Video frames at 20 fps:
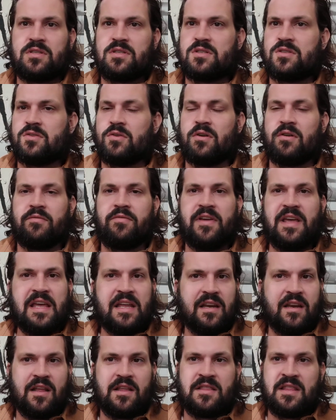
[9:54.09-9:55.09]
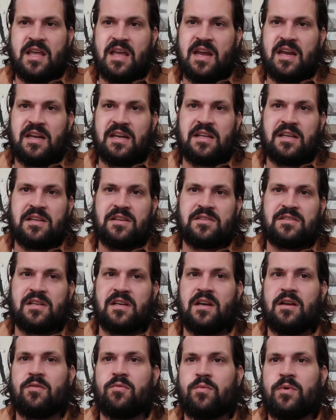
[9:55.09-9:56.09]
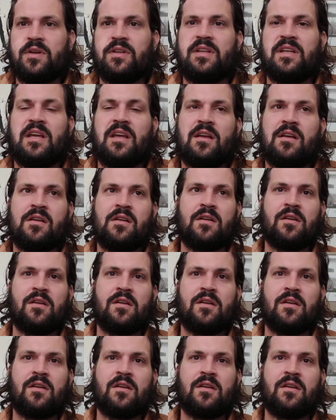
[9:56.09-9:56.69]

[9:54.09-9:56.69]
sort of hit in the 80s, and it really